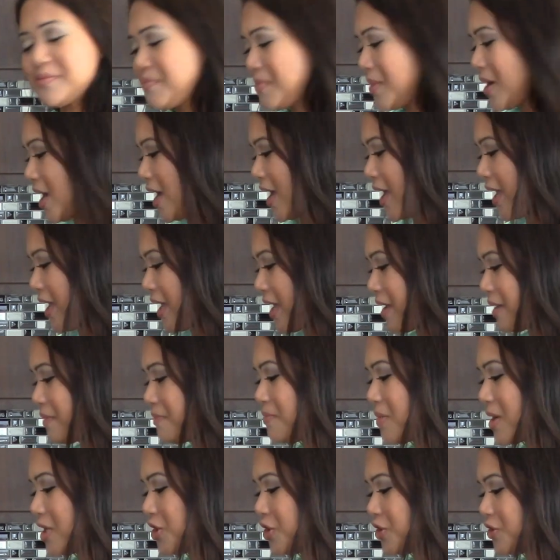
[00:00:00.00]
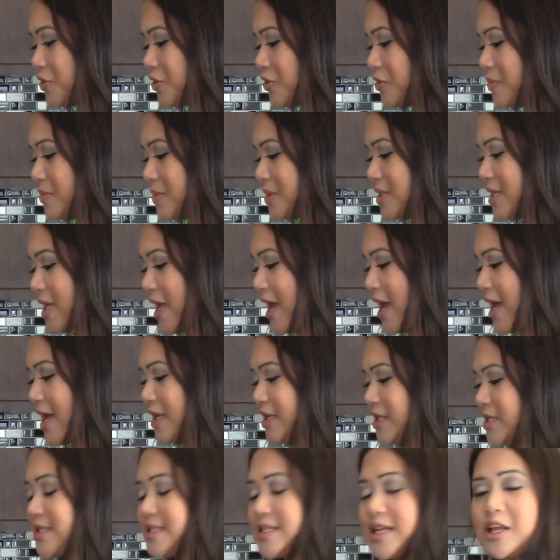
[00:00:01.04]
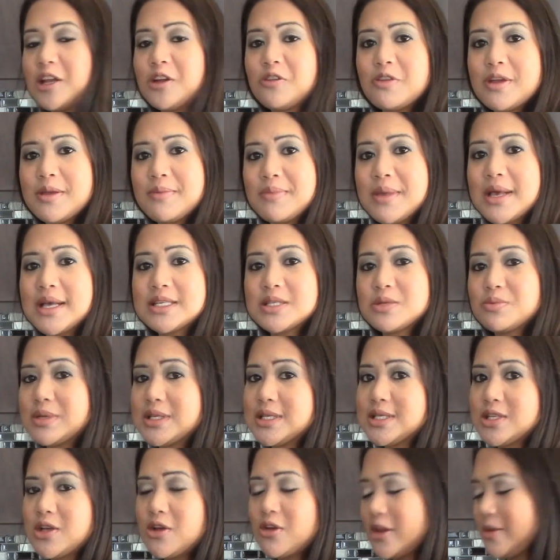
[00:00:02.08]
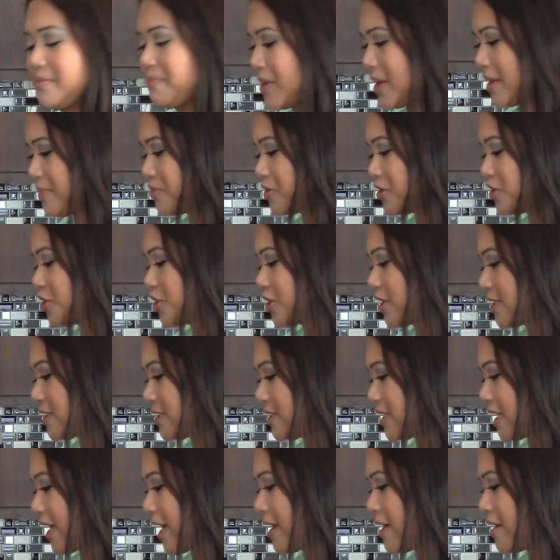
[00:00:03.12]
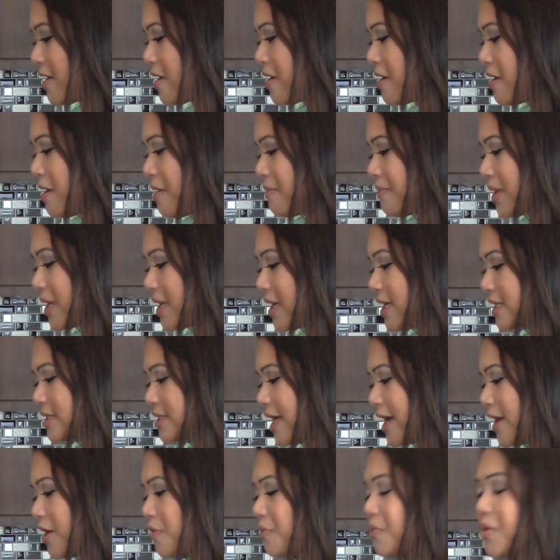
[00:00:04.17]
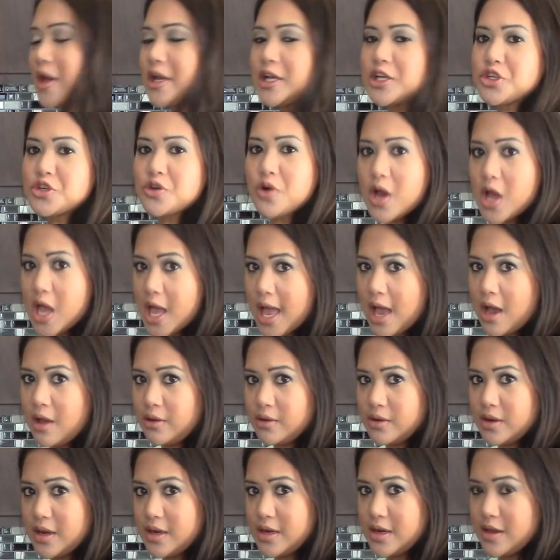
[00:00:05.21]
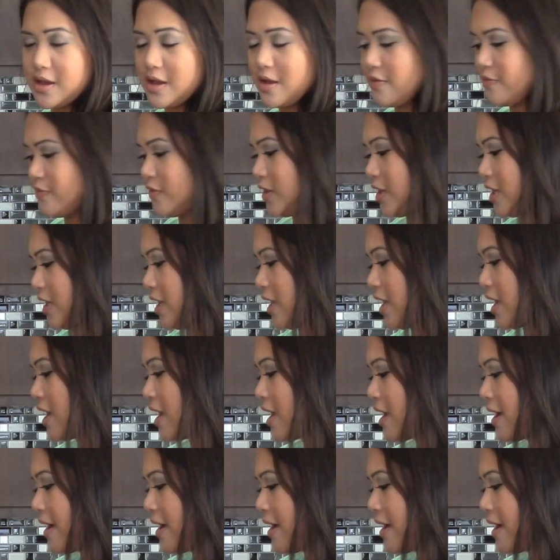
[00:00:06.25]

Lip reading: my mushrooms and celery mix with salt and pepper just yet because I don't want to draw out any of the